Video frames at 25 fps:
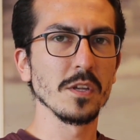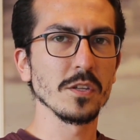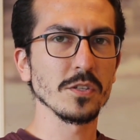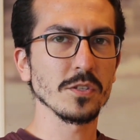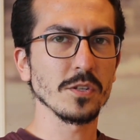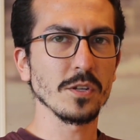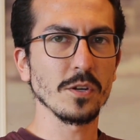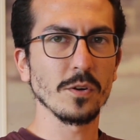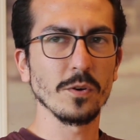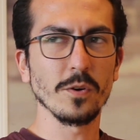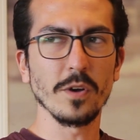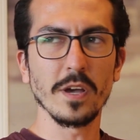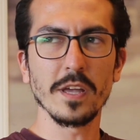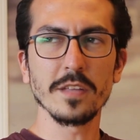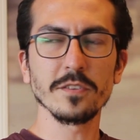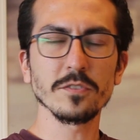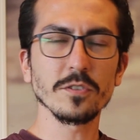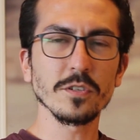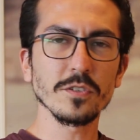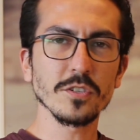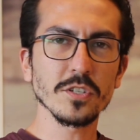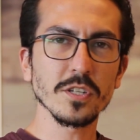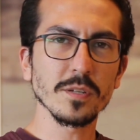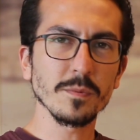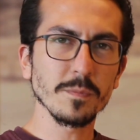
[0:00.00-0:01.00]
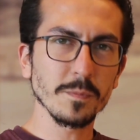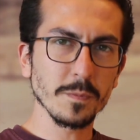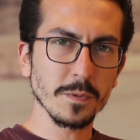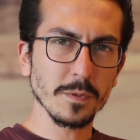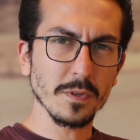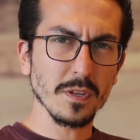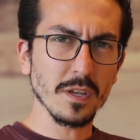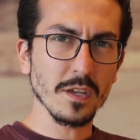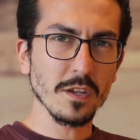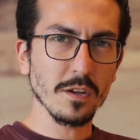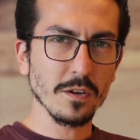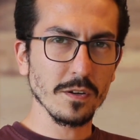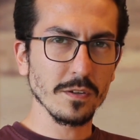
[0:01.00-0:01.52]
So
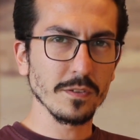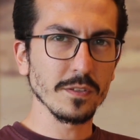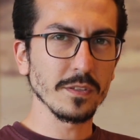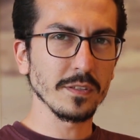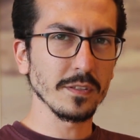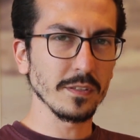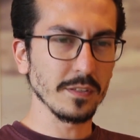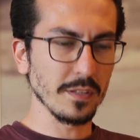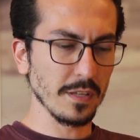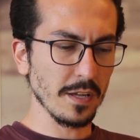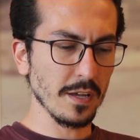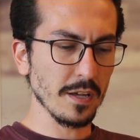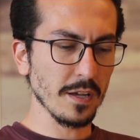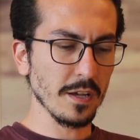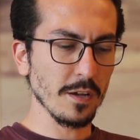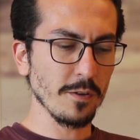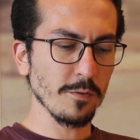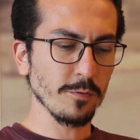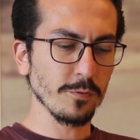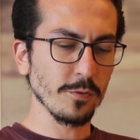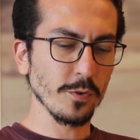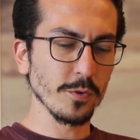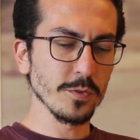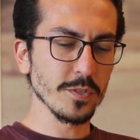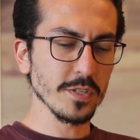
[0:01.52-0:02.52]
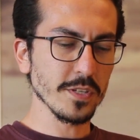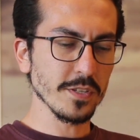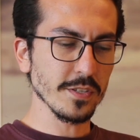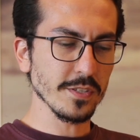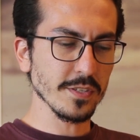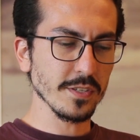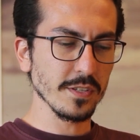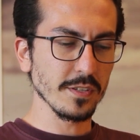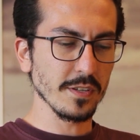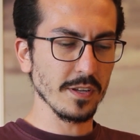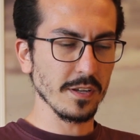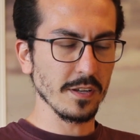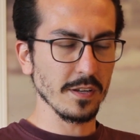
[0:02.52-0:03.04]
internship here in
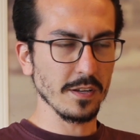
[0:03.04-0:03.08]
Fontis